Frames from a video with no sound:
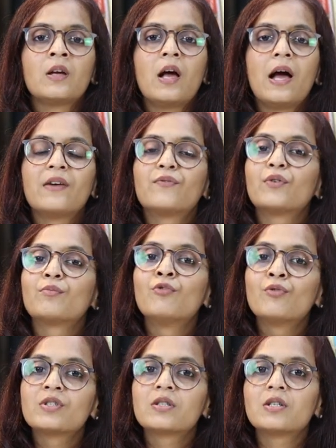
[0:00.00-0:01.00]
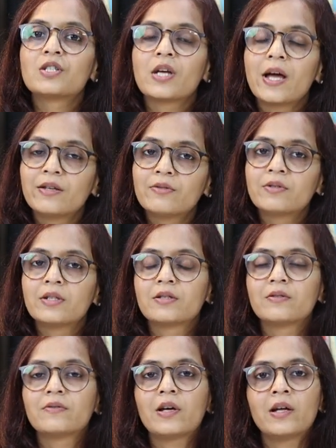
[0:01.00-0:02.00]
And for more such
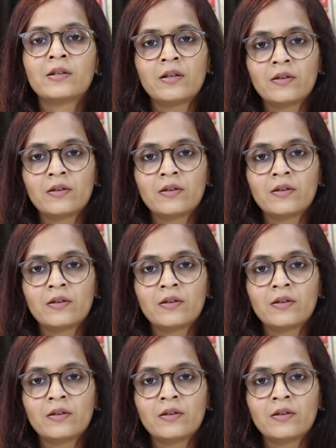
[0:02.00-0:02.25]
educative and